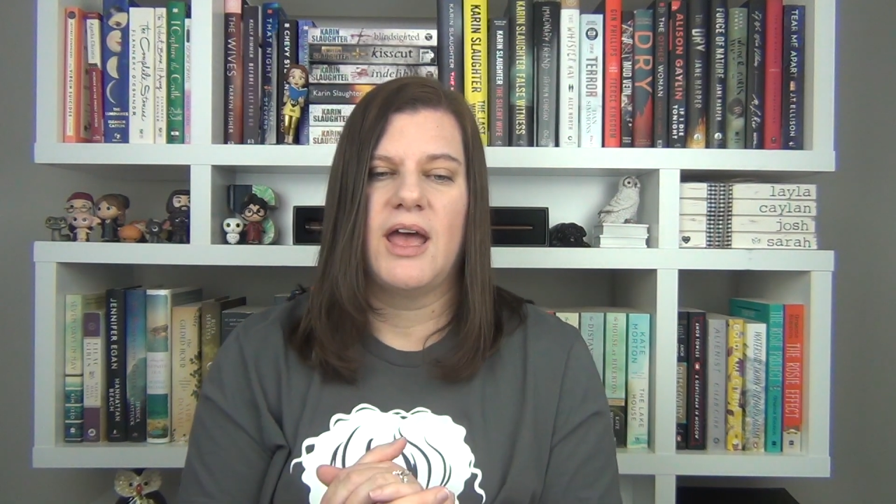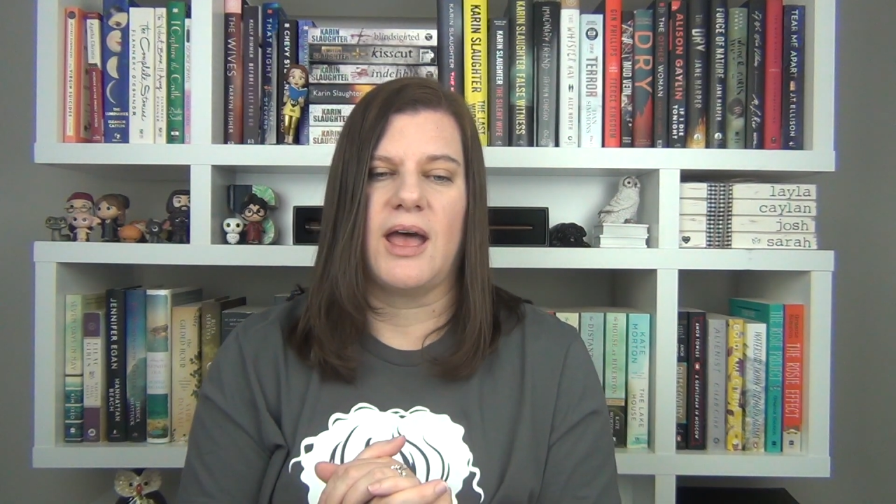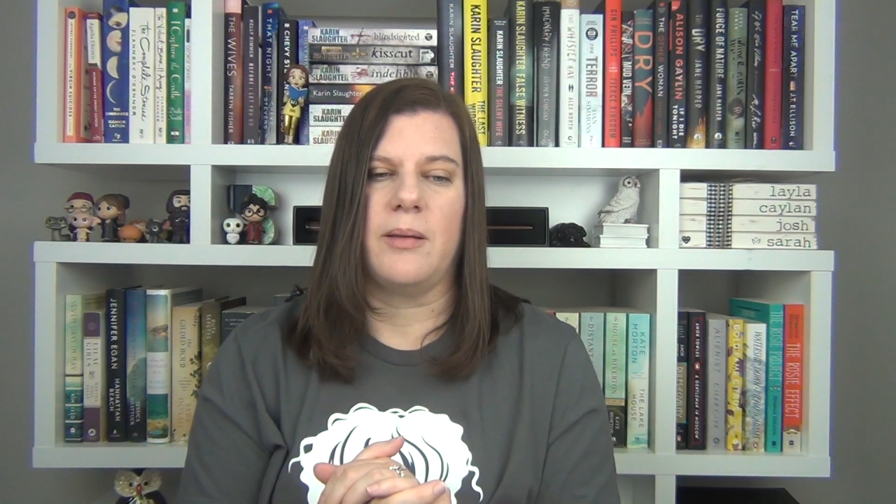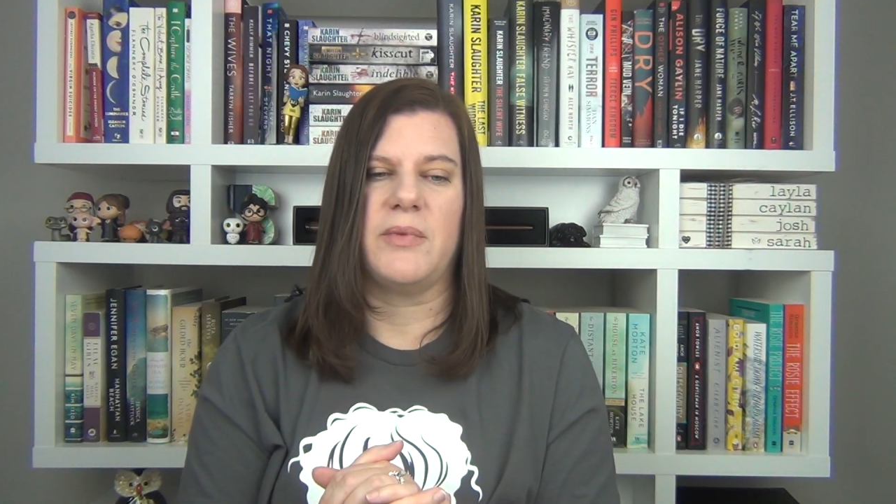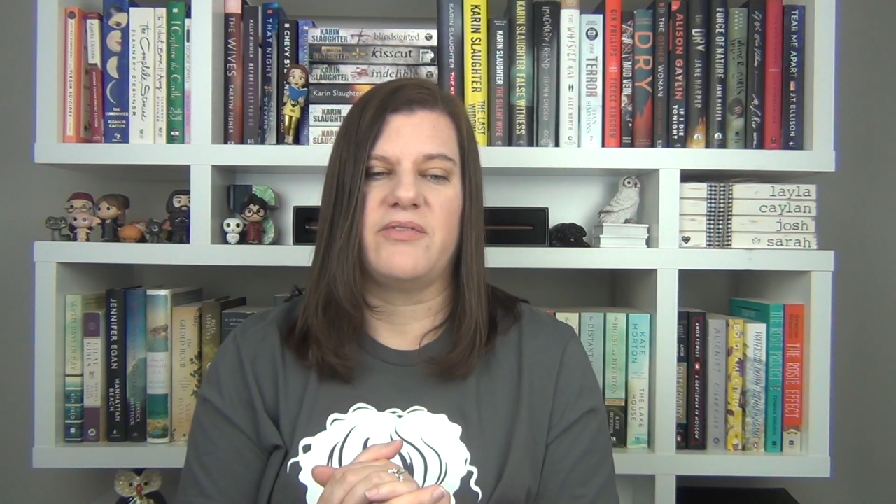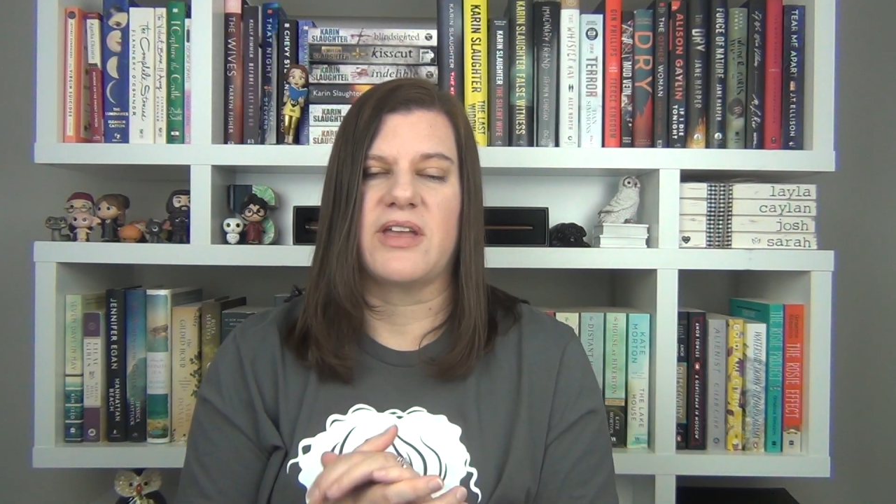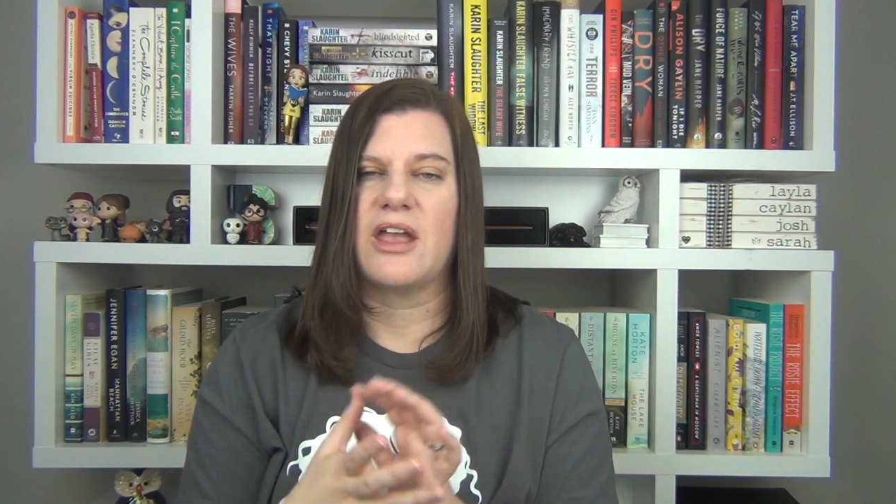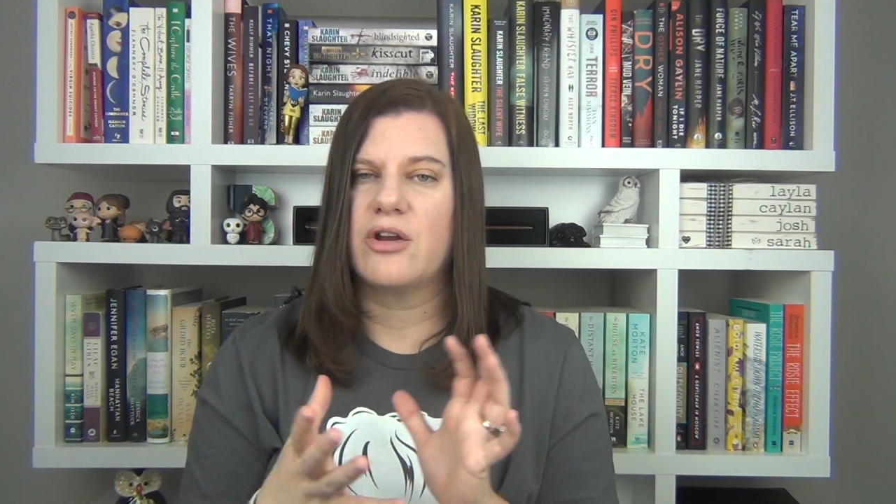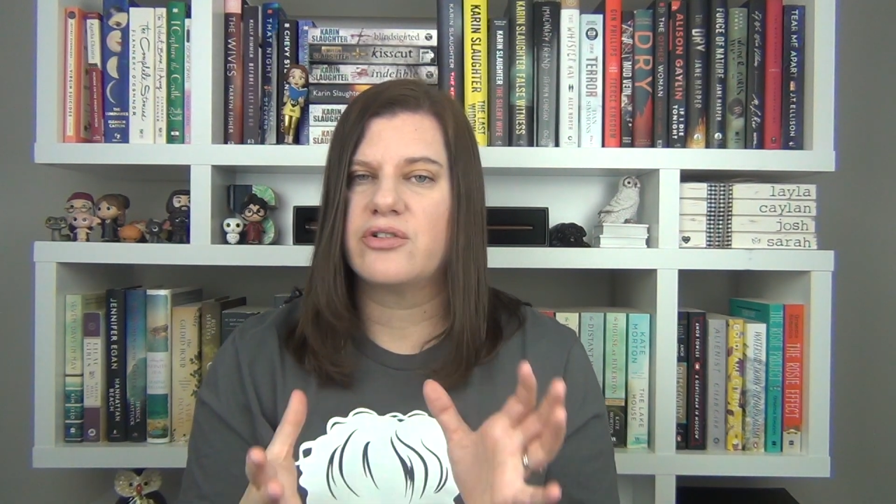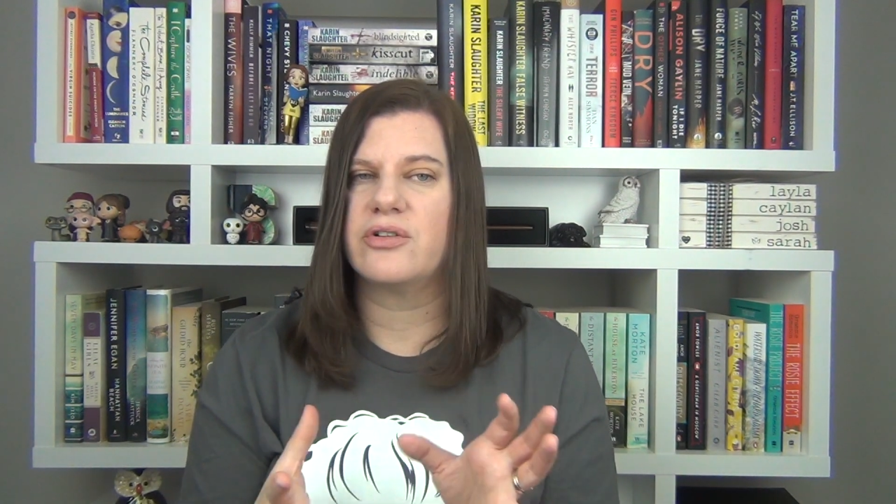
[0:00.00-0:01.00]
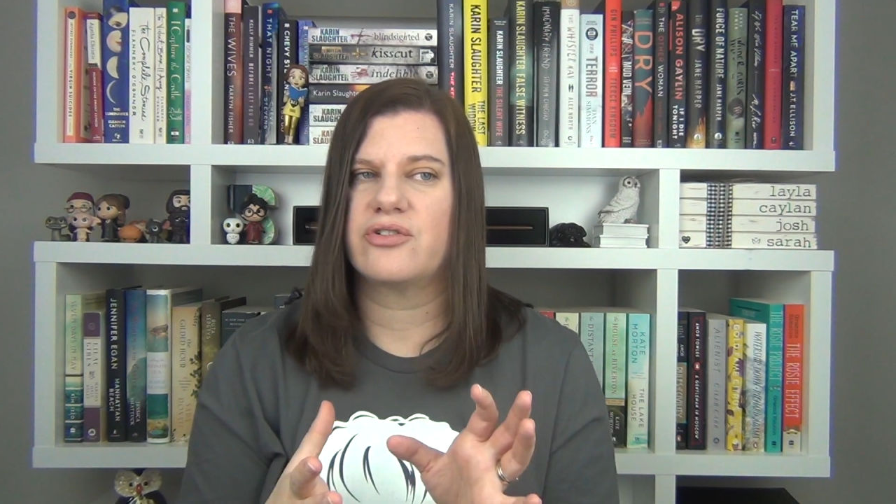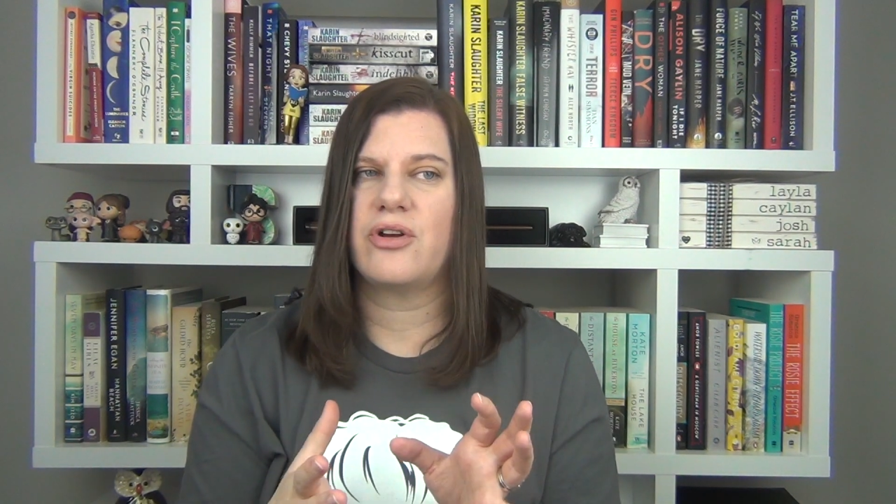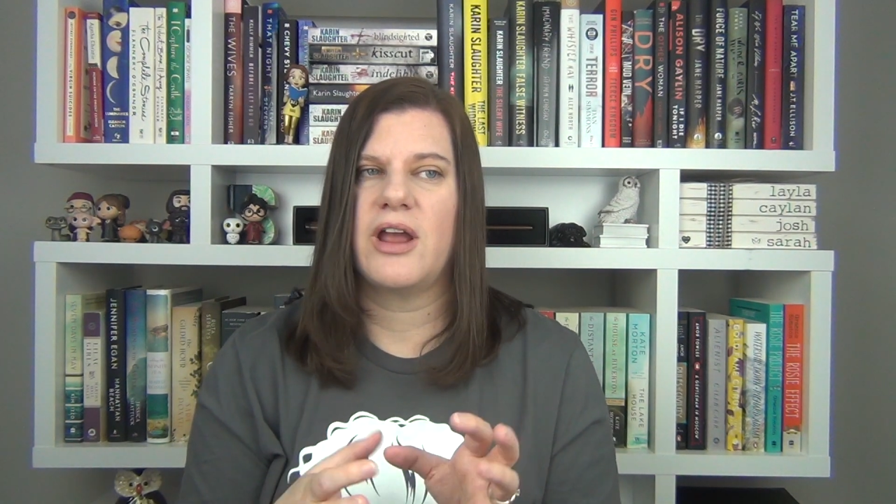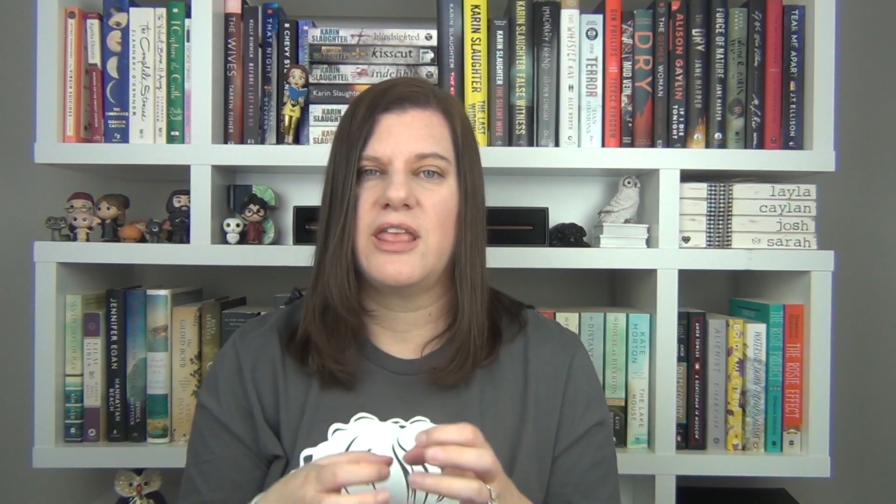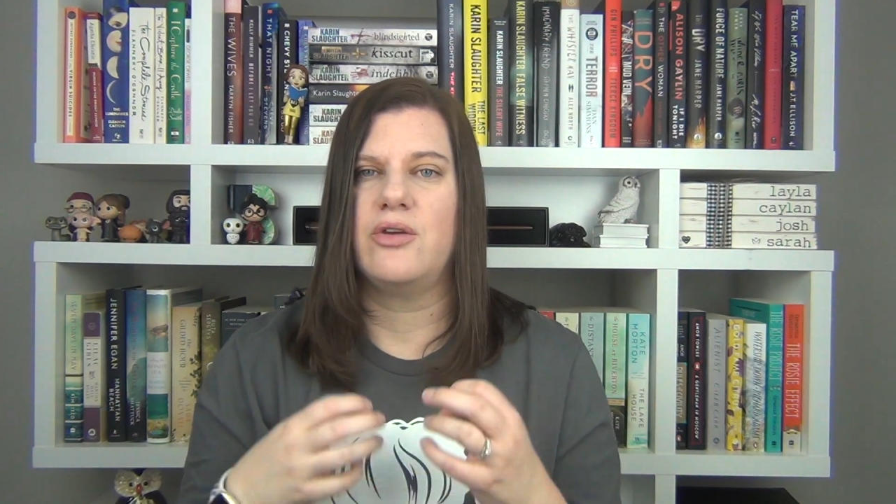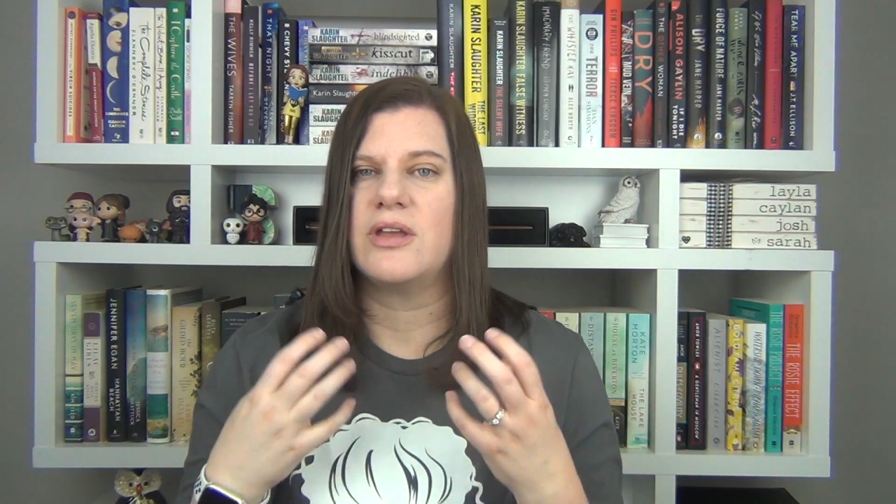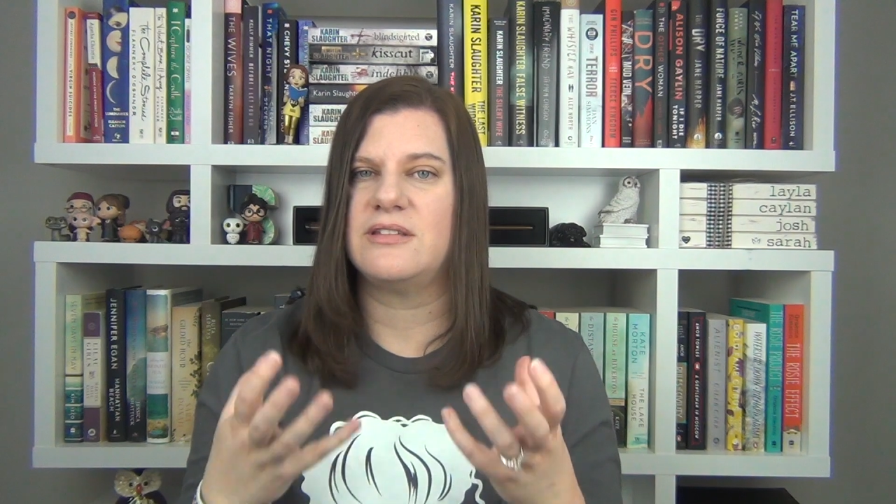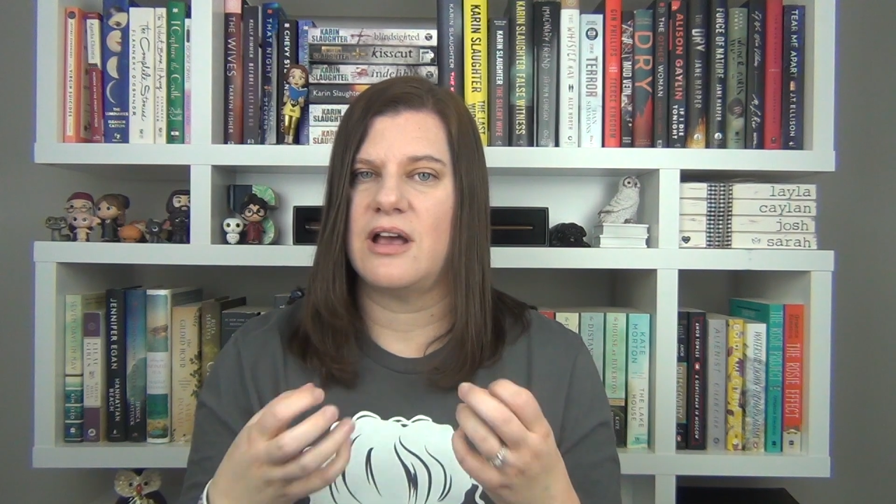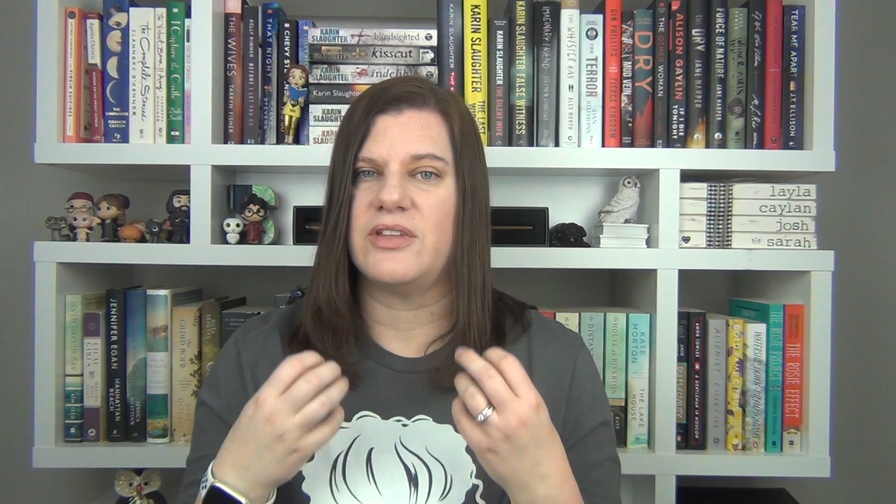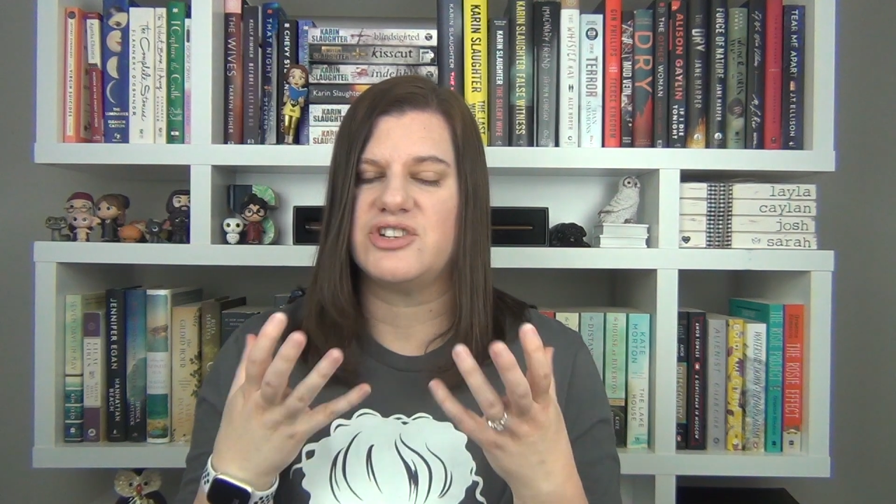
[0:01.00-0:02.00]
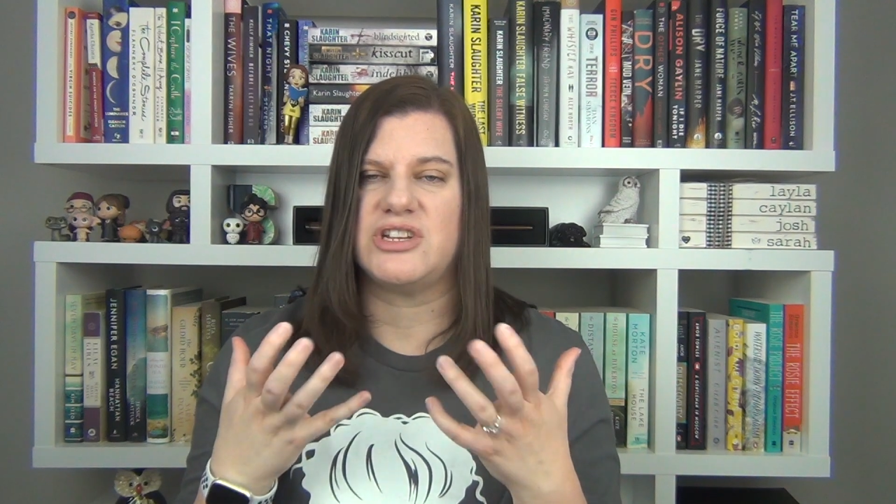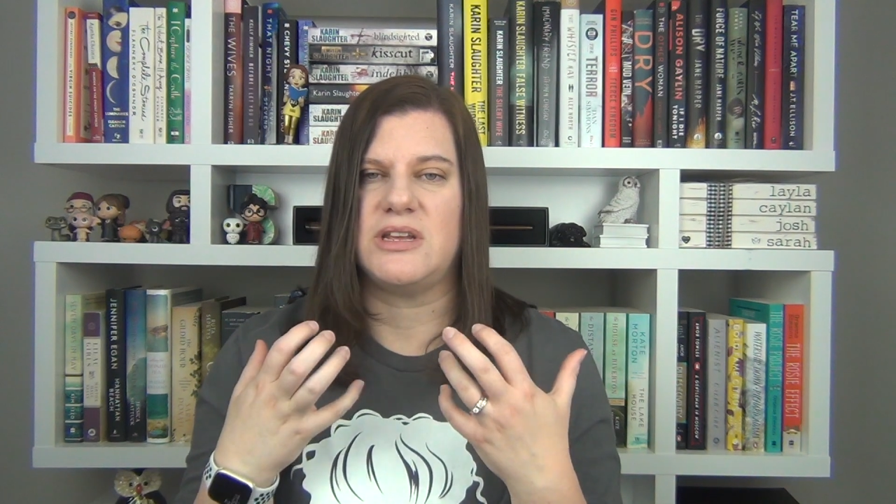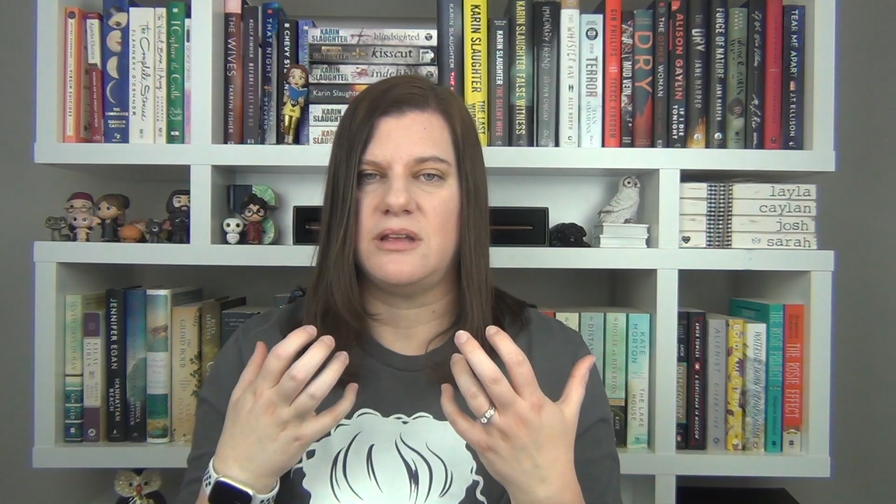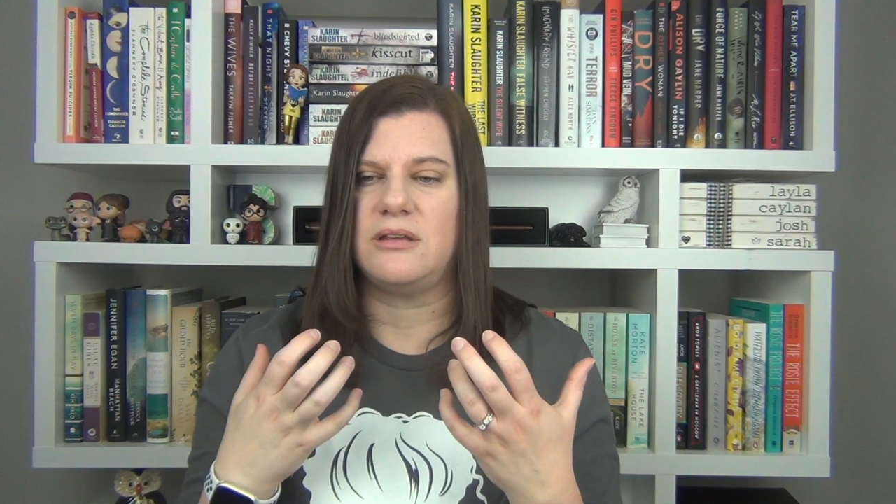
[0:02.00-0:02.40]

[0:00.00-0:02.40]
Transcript: um, if a character is crying you can tell that she